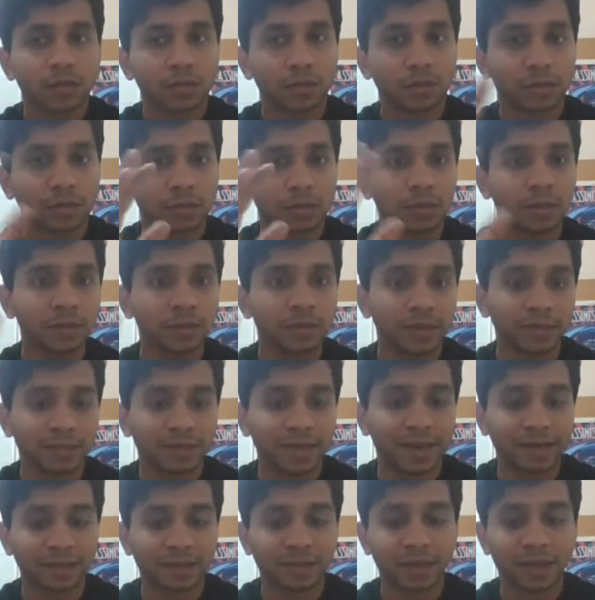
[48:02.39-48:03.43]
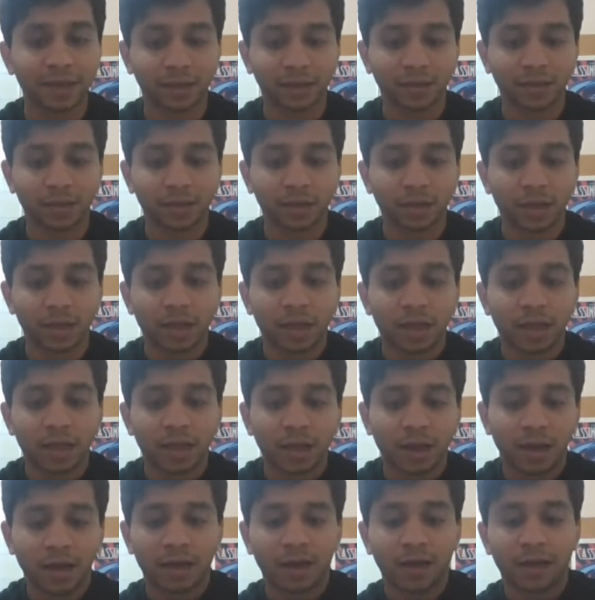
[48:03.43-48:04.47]
So there's that thing.
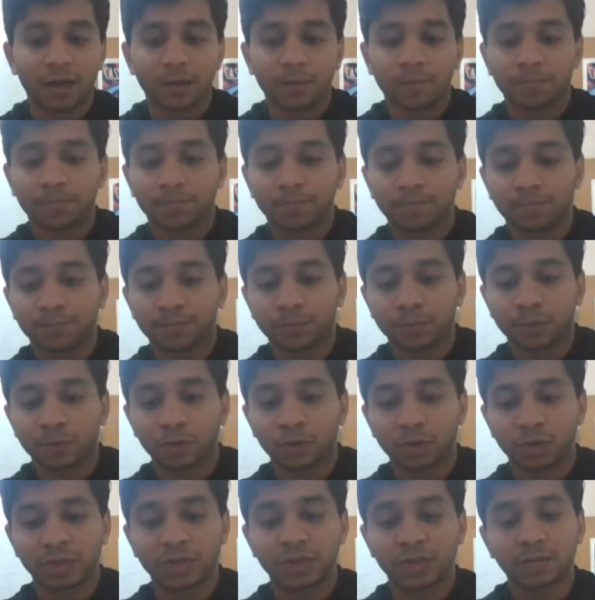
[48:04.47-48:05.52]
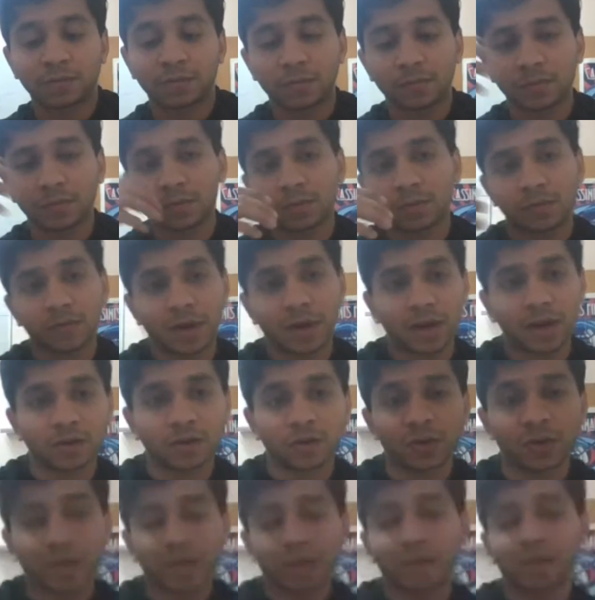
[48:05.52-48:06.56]
Uh, so
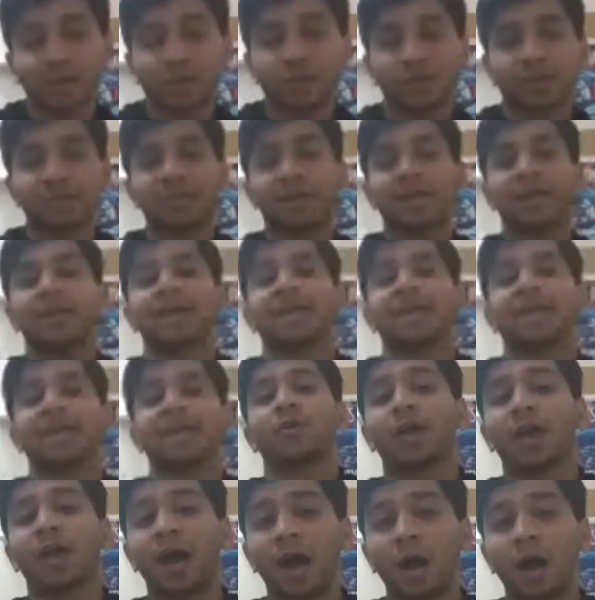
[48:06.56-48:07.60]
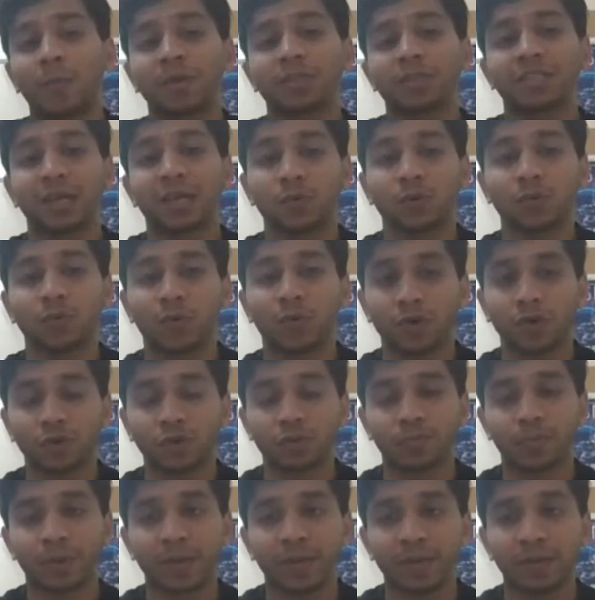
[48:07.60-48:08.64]
try you can try to decide like okay how much time you want
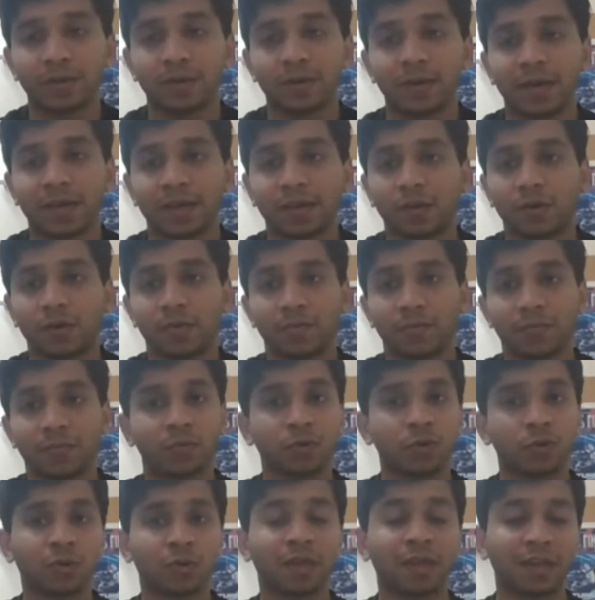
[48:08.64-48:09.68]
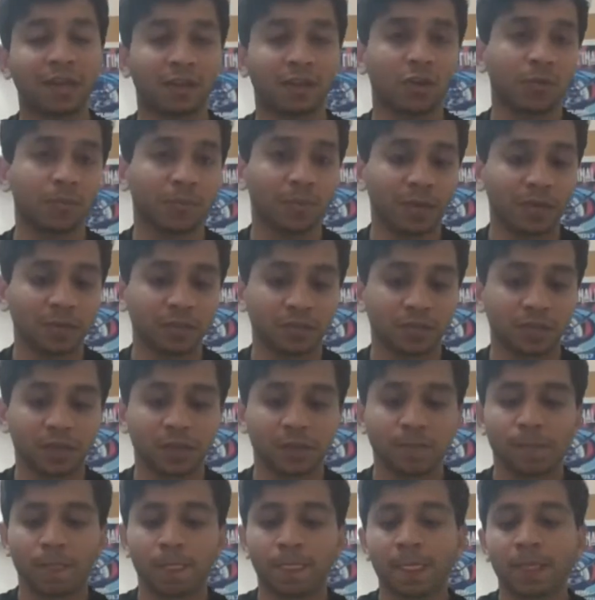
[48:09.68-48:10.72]
to spend like you know getting your
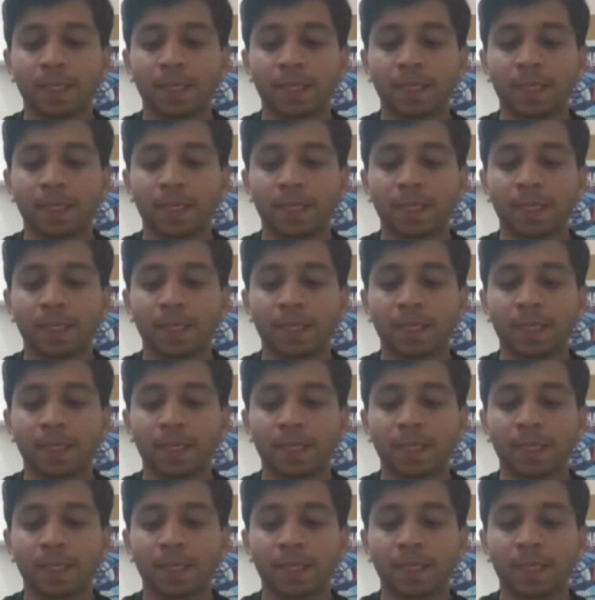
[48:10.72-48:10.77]
PhD.